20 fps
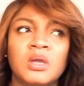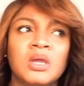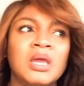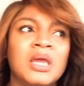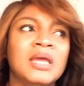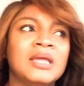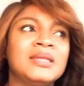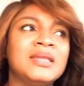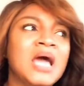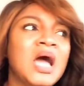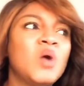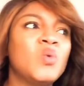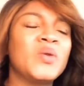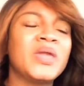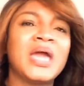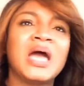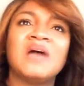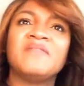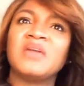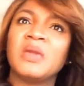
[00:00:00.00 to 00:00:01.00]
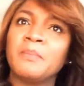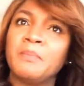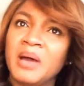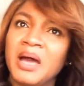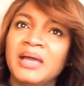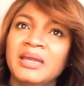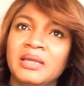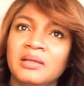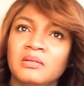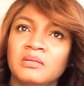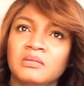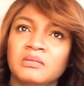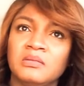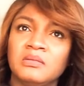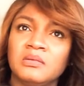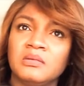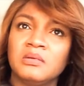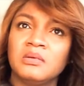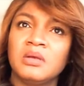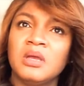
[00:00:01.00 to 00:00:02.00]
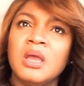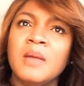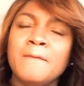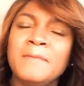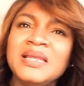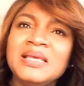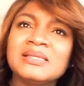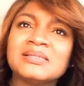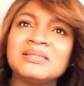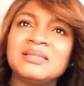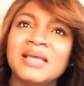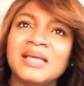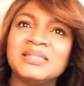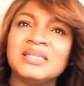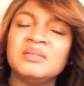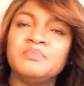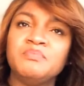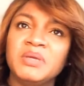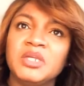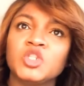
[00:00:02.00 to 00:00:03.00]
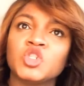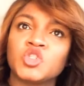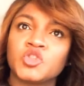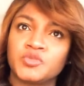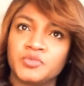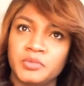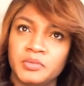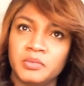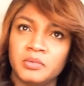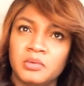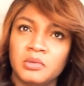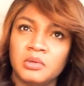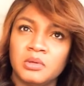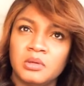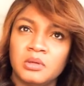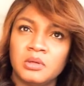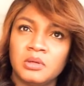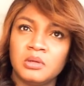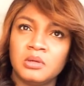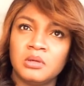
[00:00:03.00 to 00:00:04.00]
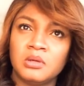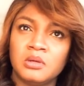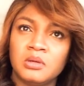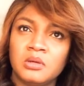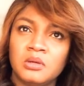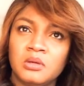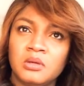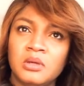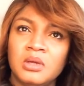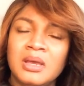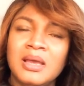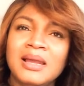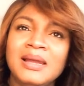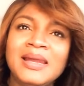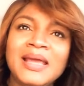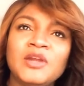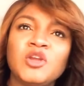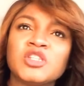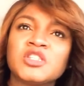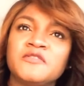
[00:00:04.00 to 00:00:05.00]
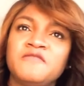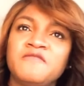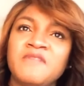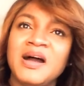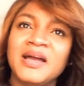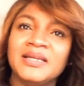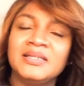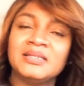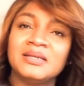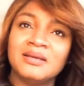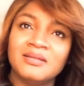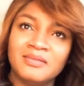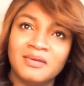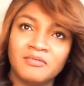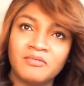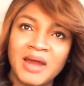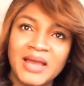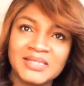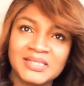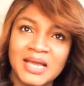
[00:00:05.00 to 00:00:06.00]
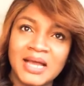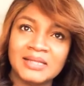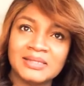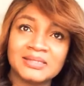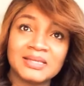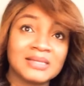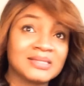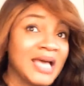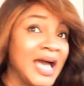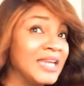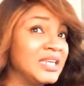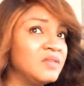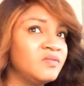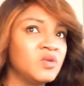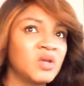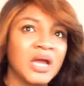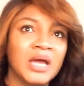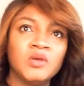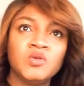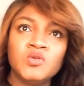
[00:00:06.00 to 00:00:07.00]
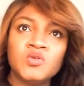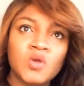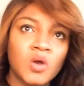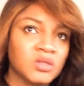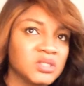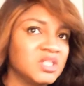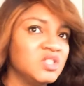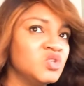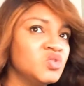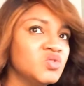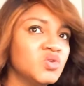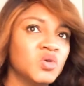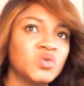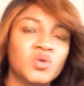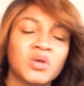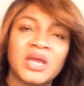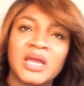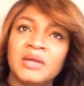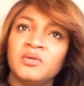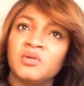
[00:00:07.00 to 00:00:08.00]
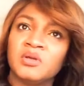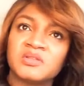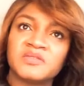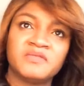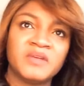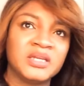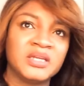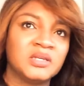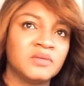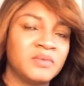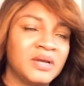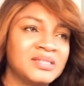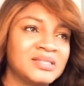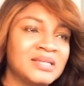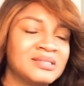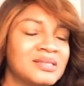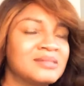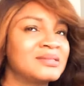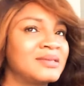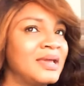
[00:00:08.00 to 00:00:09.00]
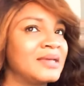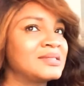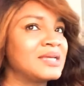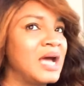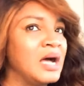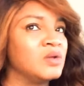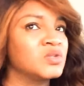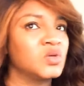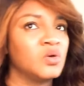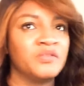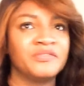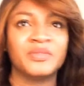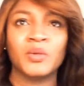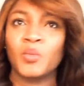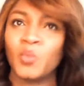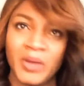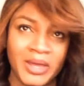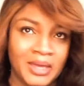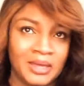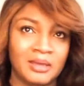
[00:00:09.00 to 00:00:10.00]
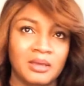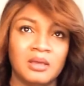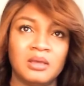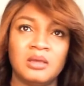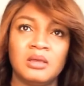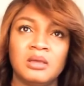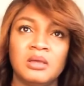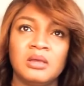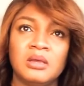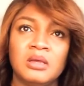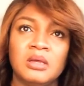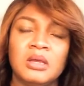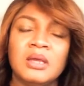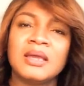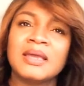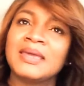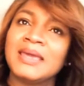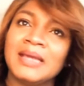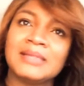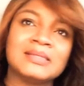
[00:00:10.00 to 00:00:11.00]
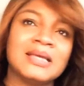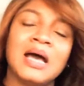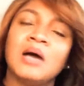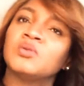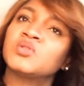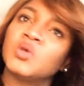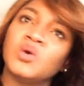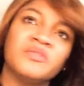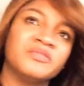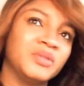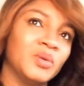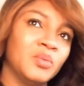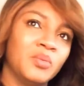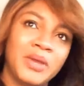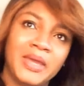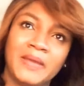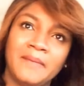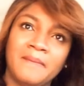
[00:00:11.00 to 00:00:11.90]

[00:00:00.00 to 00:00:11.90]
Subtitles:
Now we have a panel. Please let it be true. Let us find the right answers. And if you cannot, you cannot find the right answers, get out of the way. Get out of the way.